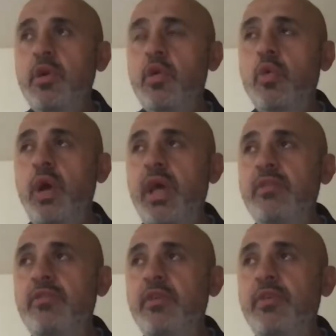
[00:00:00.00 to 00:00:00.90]
who
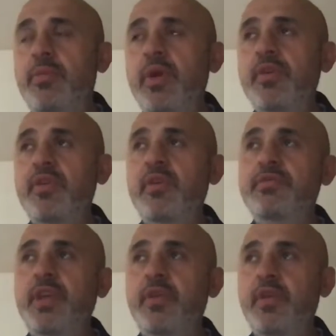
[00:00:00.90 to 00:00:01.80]
entered the presence of
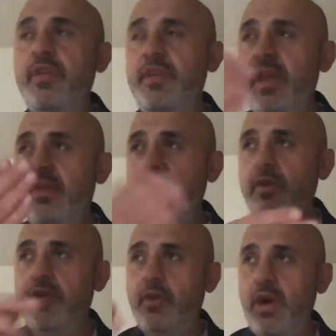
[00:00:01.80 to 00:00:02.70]
Jesus six
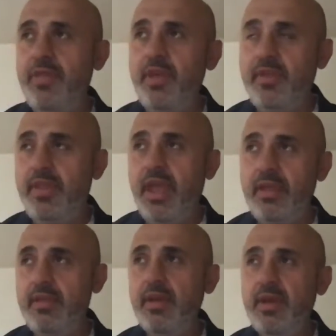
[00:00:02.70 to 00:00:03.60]
years ago on this
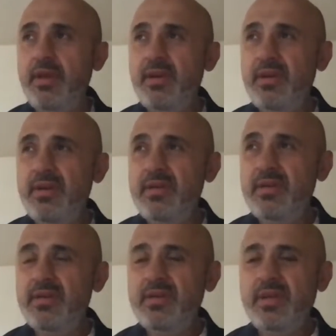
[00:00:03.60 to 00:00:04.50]
date,
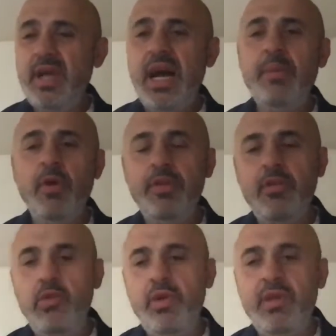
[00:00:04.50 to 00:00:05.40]
I'm going
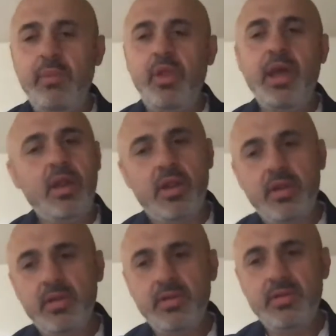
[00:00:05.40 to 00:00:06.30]
to do a double header.